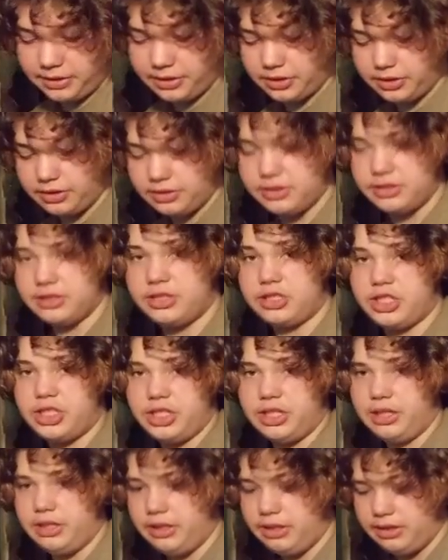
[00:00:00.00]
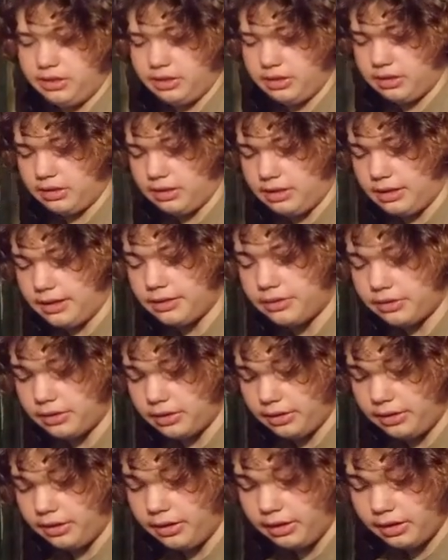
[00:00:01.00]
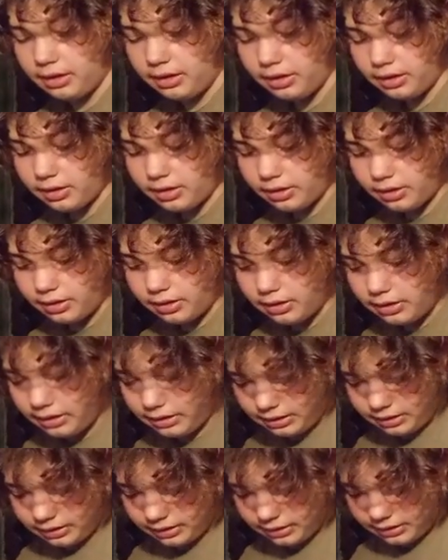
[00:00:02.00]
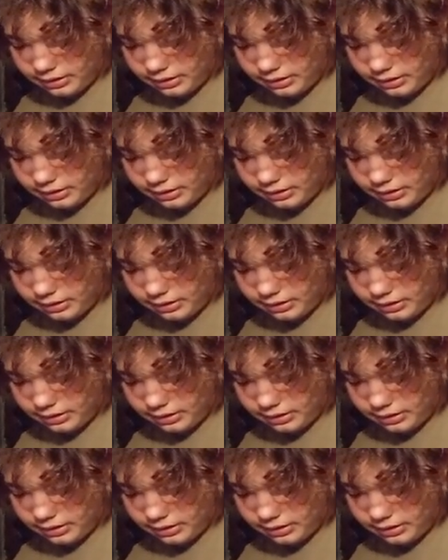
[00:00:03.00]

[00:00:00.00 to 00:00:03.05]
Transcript: pictures and shit in it. I actually didn't look in